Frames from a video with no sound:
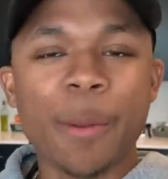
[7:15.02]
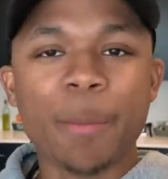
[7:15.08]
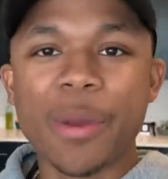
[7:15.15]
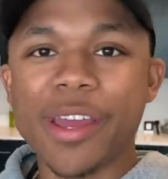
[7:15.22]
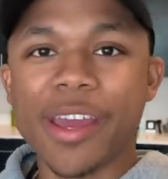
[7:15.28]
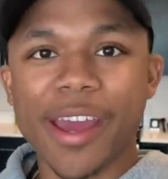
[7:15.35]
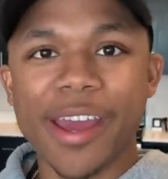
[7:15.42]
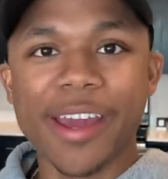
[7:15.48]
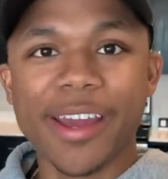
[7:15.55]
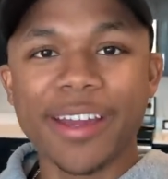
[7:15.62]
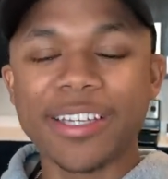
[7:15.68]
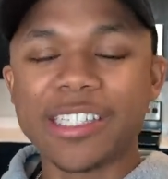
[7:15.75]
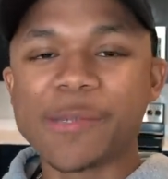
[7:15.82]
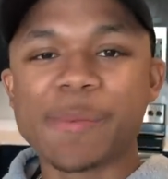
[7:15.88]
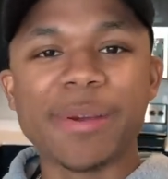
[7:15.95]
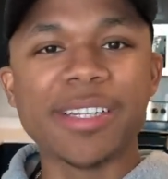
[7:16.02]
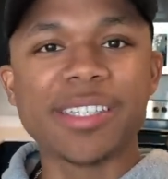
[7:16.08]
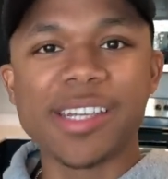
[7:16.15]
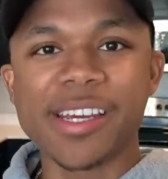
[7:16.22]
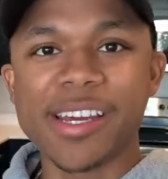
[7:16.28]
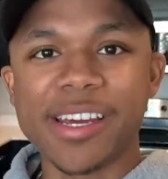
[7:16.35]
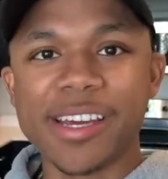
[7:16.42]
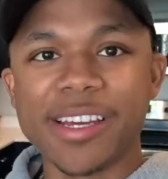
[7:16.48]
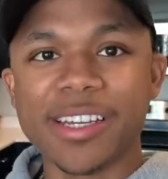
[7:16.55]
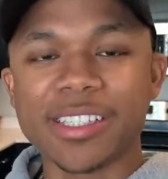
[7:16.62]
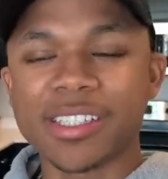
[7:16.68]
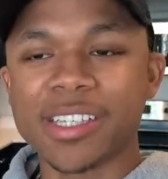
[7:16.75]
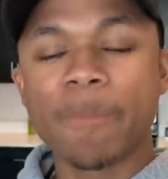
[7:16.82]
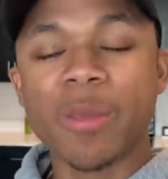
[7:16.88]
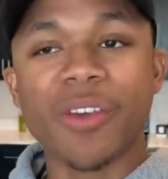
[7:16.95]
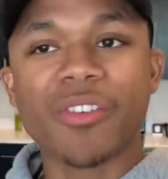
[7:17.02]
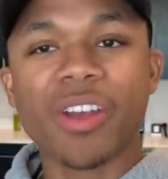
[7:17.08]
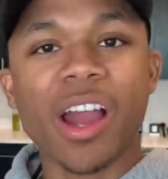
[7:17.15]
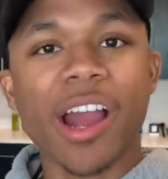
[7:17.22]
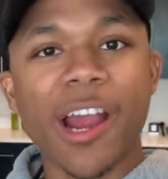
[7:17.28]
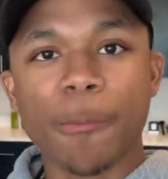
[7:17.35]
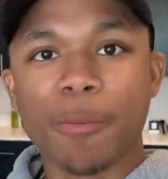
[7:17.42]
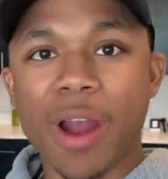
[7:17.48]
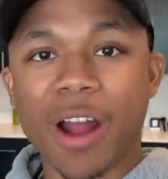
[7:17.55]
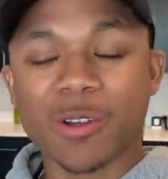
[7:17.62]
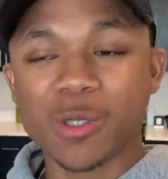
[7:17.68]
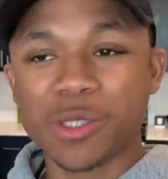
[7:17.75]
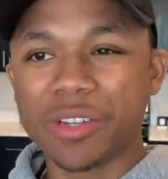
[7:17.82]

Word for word: PAs, PTs, you have chiropractors,